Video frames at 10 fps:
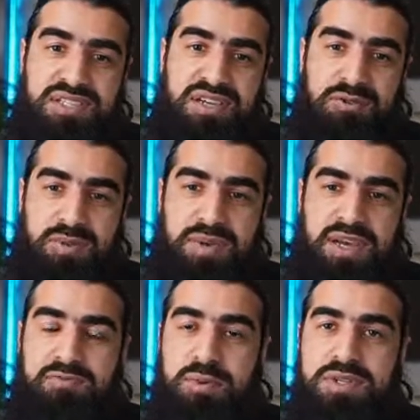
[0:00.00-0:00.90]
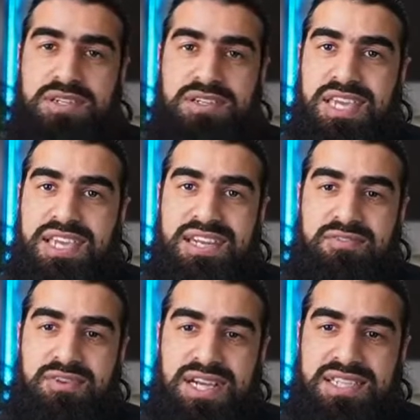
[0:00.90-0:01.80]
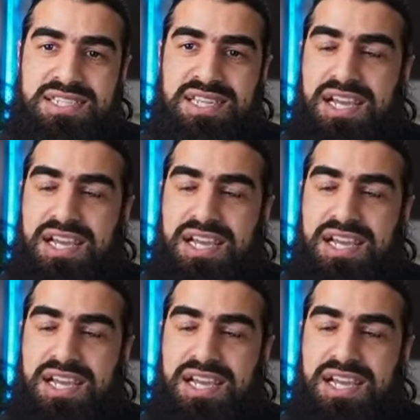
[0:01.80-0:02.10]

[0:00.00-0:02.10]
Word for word: I remember. I've probably done getting late for class.